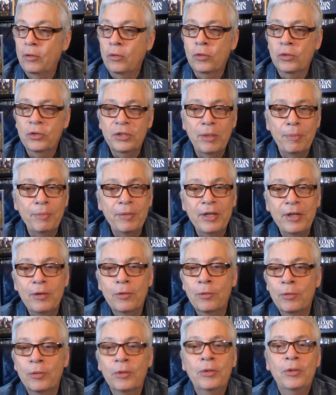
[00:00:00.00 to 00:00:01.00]
Something
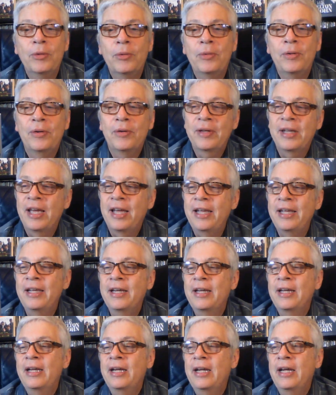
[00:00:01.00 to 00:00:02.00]
crew, okay?
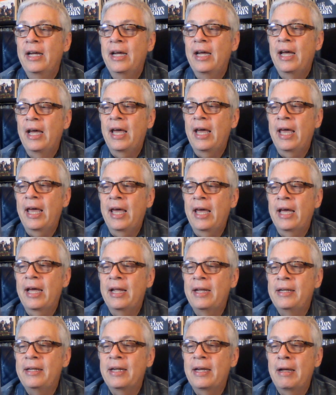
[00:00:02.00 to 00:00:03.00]

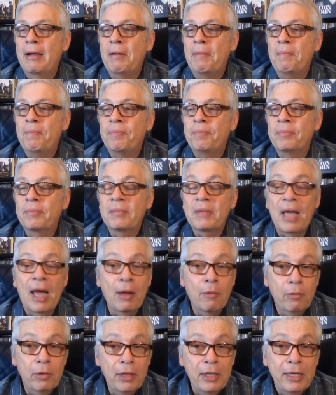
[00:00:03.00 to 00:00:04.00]
And I
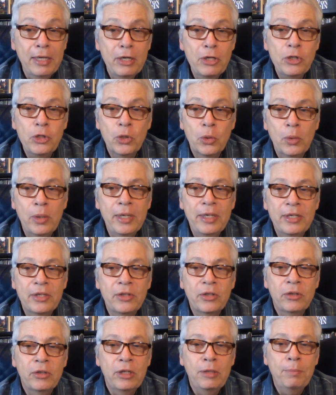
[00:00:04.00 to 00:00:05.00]
really enjoyed
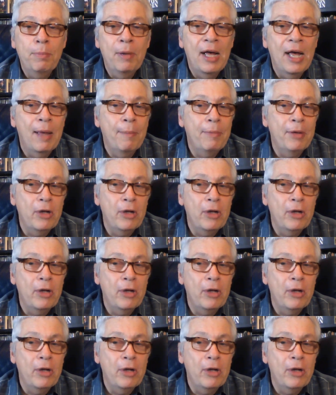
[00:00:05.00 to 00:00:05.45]
this good pop,